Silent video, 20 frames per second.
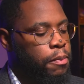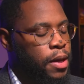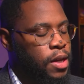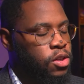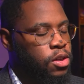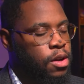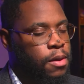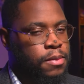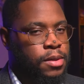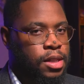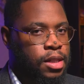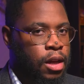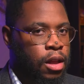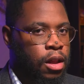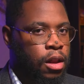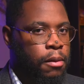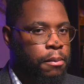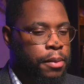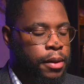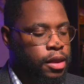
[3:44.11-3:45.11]
bishops
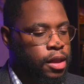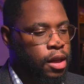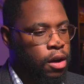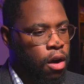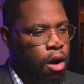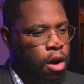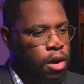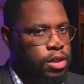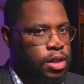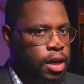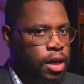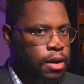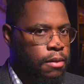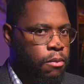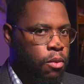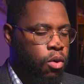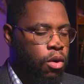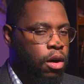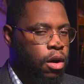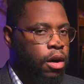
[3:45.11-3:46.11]
still, but there aren't any
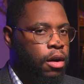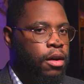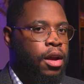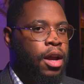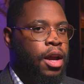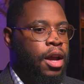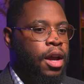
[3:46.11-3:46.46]
more.